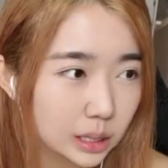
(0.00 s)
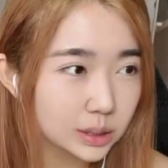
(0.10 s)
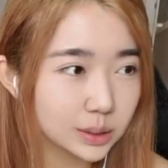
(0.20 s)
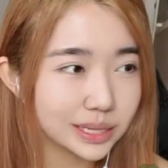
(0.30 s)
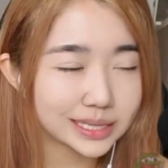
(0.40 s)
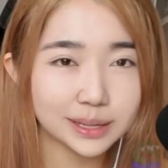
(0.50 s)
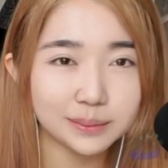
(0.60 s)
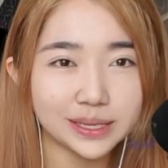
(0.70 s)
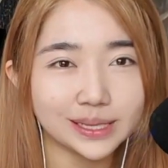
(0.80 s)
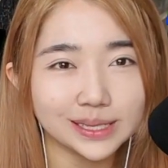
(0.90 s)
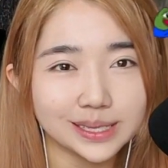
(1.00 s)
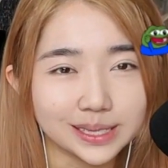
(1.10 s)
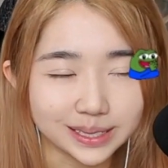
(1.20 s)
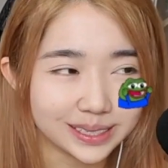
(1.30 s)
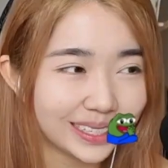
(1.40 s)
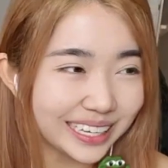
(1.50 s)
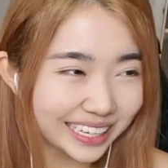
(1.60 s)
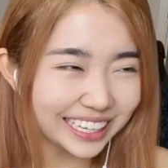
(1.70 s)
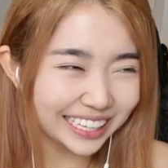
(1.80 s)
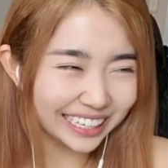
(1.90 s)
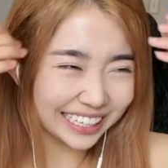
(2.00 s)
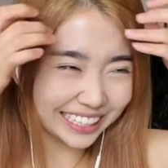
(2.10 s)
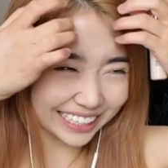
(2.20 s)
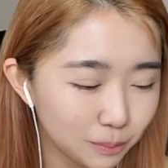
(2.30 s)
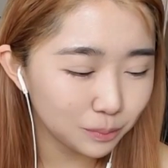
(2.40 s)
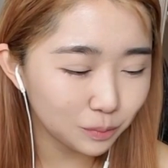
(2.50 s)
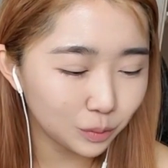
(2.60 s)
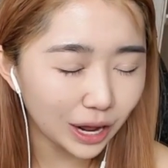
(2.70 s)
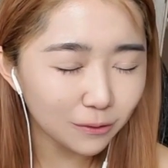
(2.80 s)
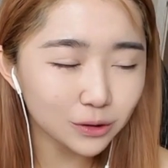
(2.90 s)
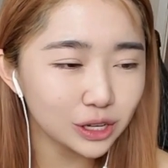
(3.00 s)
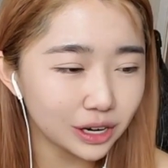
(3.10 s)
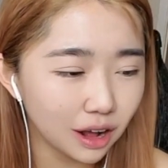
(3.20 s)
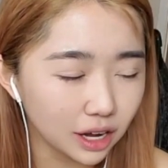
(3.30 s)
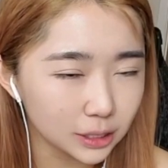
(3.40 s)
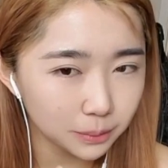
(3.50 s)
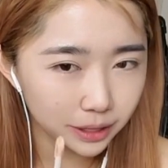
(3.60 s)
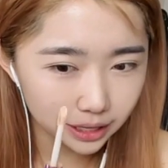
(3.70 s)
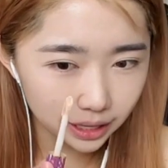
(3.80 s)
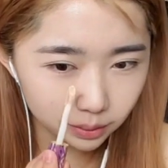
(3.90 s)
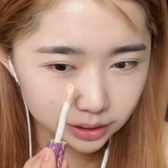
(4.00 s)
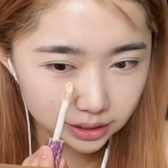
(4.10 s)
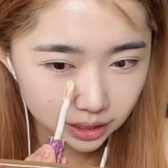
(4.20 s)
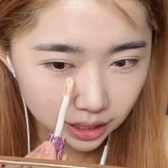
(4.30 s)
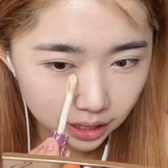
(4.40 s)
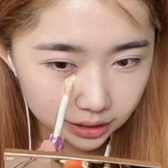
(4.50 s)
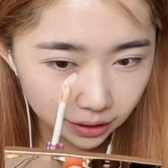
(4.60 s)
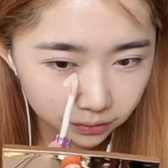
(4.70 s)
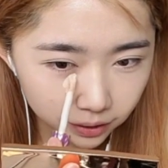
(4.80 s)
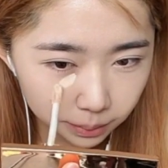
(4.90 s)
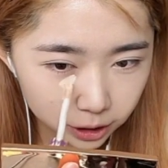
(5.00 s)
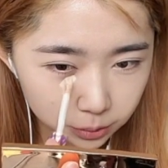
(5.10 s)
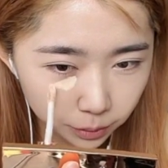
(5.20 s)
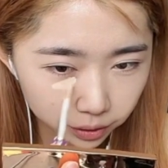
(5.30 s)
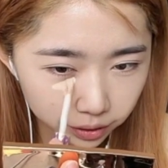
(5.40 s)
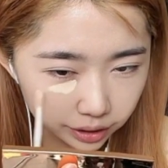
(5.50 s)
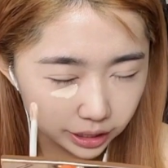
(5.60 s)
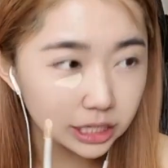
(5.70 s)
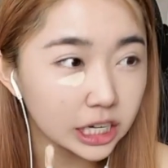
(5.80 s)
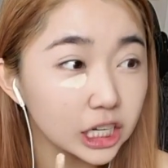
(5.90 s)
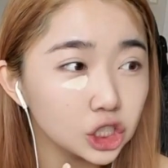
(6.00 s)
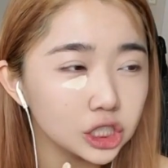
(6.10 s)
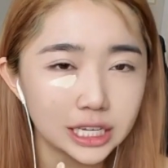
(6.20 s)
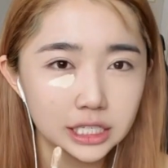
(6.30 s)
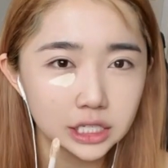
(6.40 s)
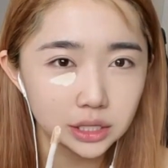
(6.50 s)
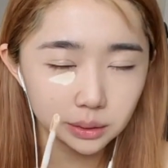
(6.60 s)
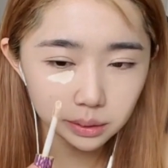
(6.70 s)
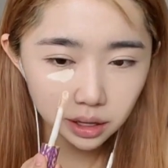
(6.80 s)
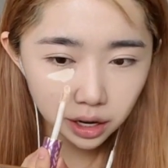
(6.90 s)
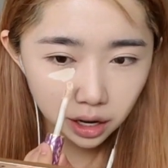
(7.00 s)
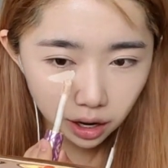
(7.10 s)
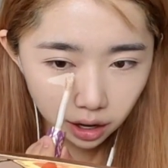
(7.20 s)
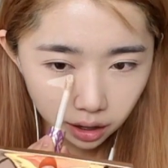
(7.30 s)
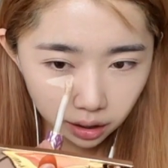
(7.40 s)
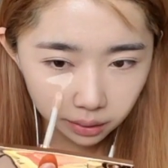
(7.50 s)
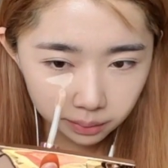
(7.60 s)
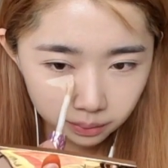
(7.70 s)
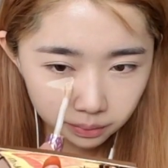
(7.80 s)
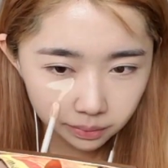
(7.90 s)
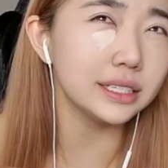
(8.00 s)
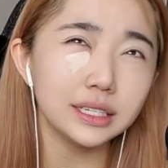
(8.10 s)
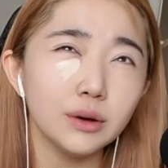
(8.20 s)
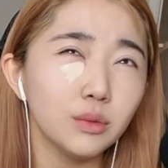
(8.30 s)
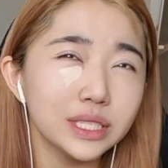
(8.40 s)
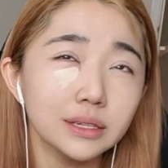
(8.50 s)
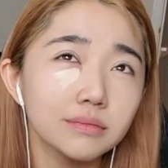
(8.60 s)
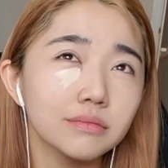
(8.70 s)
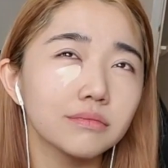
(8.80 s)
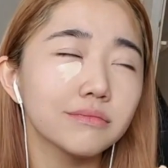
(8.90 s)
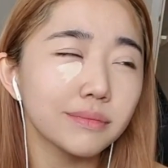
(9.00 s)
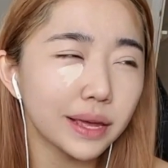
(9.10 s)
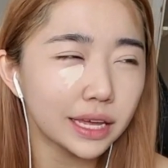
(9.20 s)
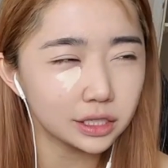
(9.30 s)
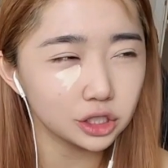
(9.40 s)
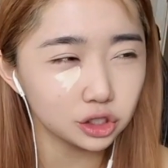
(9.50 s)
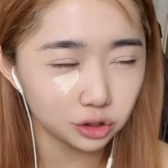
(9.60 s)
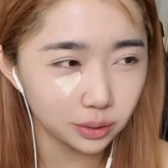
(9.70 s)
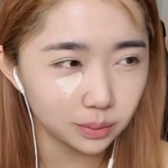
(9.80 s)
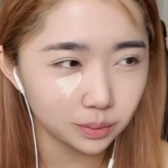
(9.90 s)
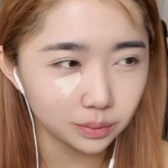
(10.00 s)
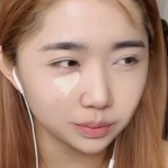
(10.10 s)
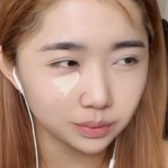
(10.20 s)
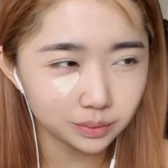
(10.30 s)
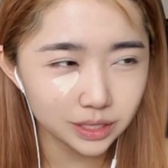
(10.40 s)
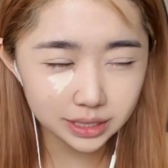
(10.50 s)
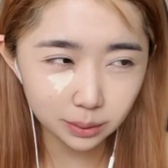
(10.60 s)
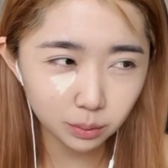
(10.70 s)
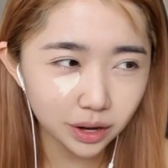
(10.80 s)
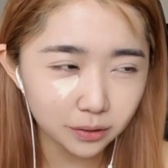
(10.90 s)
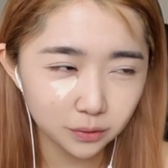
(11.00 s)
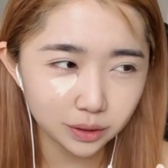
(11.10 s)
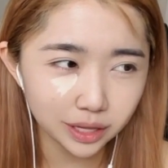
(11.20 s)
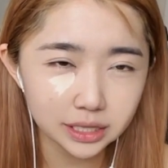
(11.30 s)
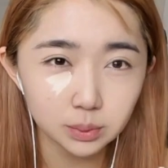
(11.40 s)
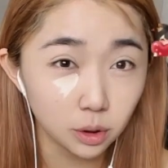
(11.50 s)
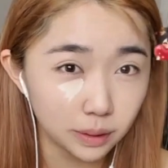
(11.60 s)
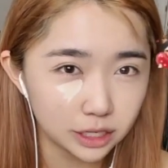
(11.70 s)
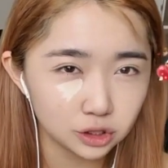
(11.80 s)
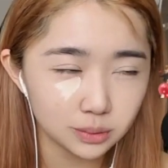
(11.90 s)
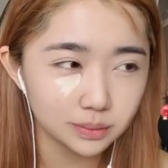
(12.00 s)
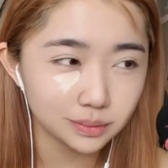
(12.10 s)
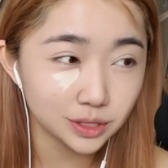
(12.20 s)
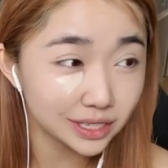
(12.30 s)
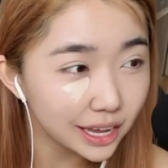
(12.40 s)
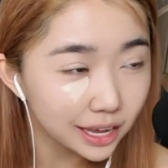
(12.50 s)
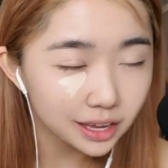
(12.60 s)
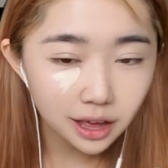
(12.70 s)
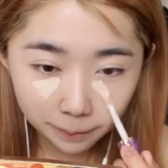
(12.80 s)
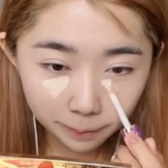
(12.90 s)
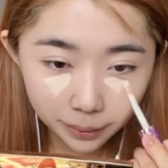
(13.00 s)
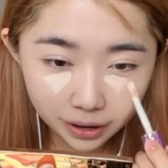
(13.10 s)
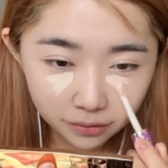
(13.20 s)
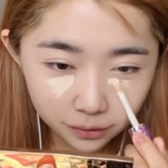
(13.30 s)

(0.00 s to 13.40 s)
The next step is concealer. When I first started cosplaying, it was definitely a much more niche thing to do. It wasn't mainstream the same way I feel like it's more mainstream today. But I feel